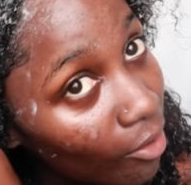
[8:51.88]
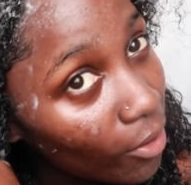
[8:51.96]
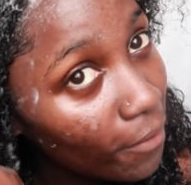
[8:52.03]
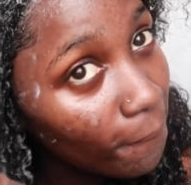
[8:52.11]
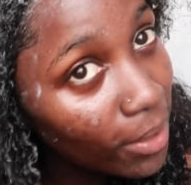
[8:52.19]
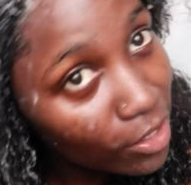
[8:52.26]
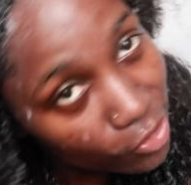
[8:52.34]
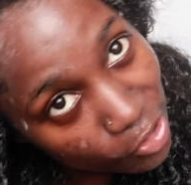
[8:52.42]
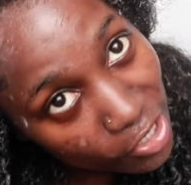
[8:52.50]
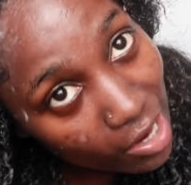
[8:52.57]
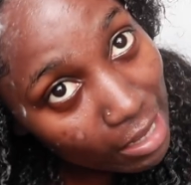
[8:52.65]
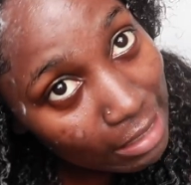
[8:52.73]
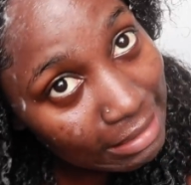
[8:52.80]
I want to make sure
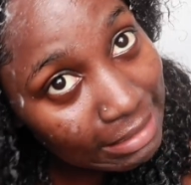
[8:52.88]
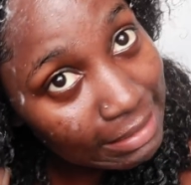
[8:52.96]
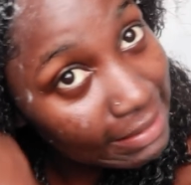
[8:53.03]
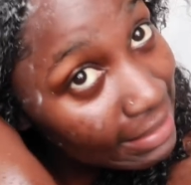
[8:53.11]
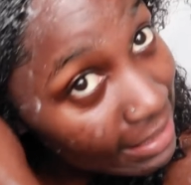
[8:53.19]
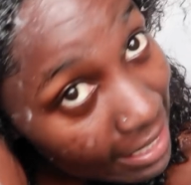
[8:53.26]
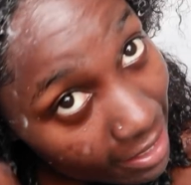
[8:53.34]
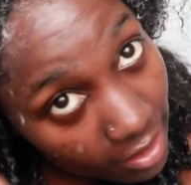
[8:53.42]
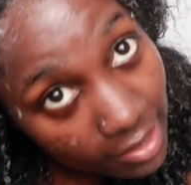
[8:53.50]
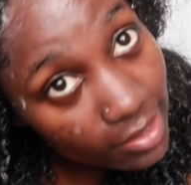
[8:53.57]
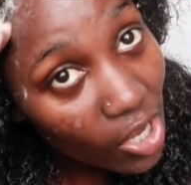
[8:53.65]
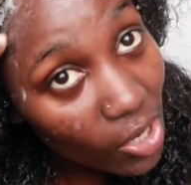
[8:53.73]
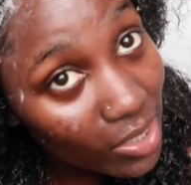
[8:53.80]
y'all see
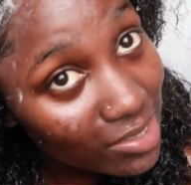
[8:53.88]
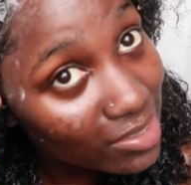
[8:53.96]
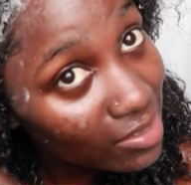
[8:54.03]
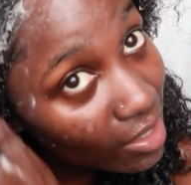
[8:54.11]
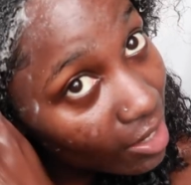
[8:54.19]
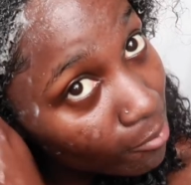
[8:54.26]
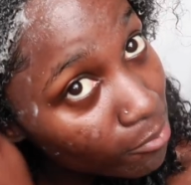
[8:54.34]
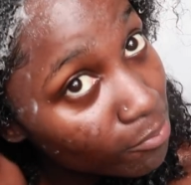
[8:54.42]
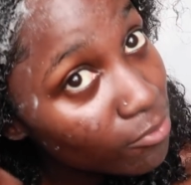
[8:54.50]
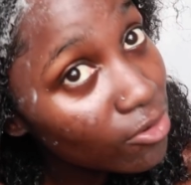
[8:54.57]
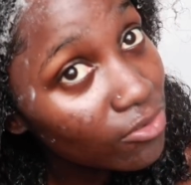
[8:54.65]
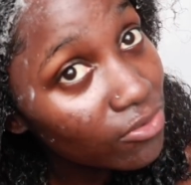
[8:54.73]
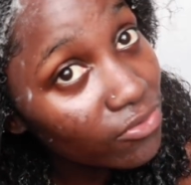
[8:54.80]
how this thing
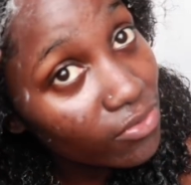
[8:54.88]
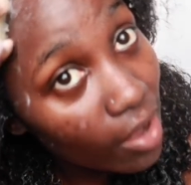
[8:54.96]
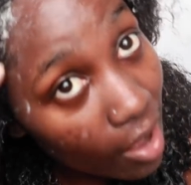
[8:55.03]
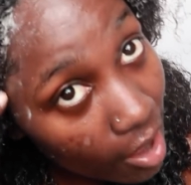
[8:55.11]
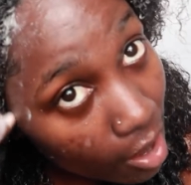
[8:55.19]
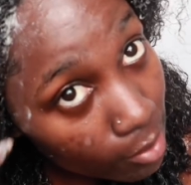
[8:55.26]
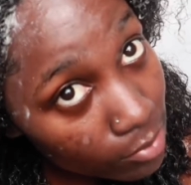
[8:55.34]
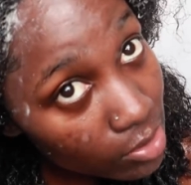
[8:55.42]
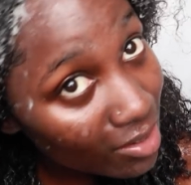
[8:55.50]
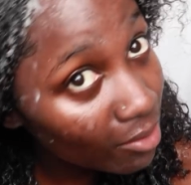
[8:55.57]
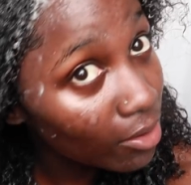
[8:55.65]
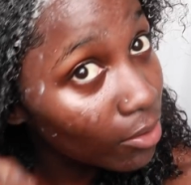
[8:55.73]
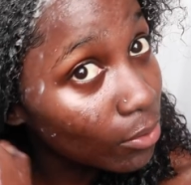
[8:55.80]
performs,
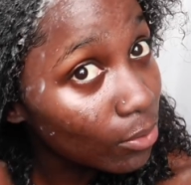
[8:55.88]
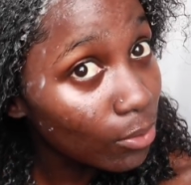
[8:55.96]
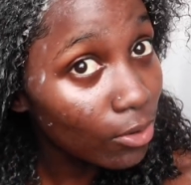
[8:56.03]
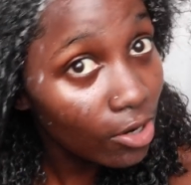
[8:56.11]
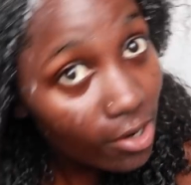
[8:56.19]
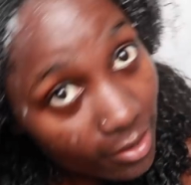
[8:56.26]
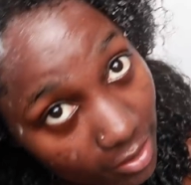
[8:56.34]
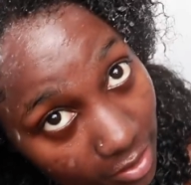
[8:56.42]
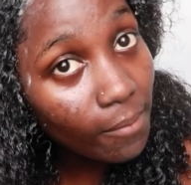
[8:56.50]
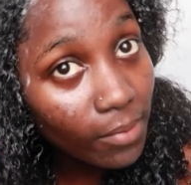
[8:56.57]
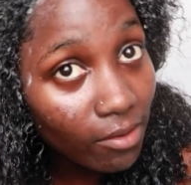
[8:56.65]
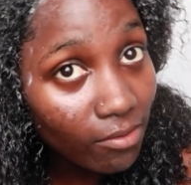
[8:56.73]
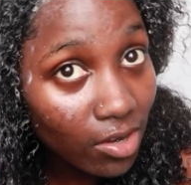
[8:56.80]
how it works.
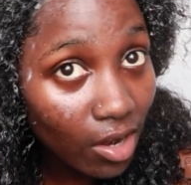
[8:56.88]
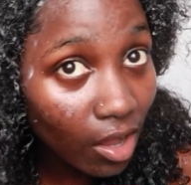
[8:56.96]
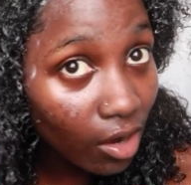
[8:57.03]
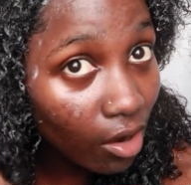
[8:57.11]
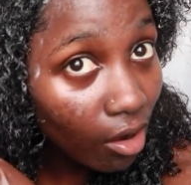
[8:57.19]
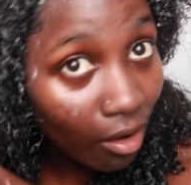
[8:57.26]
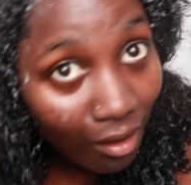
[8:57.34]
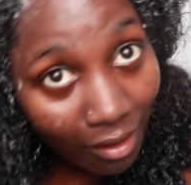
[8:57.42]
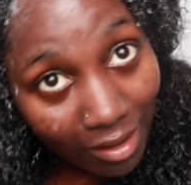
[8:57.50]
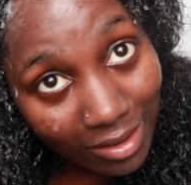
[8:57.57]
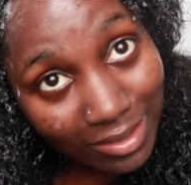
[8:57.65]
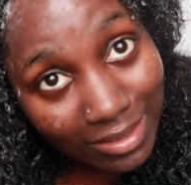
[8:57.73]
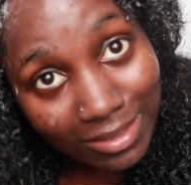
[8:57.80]
I'm giving y'all
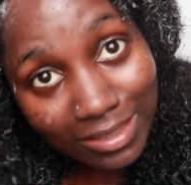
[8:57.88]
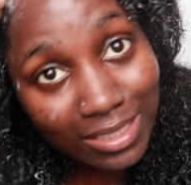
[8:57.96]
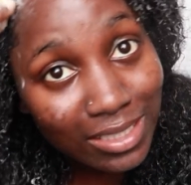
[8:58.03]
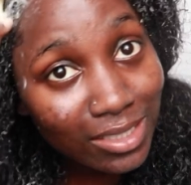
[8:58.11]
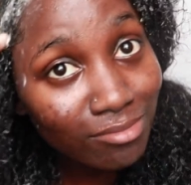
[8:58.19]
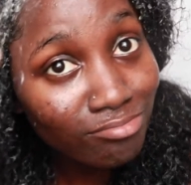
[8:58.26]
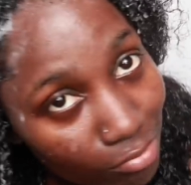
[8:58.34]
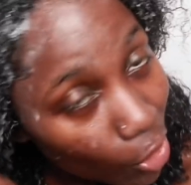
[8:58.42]
all the tea.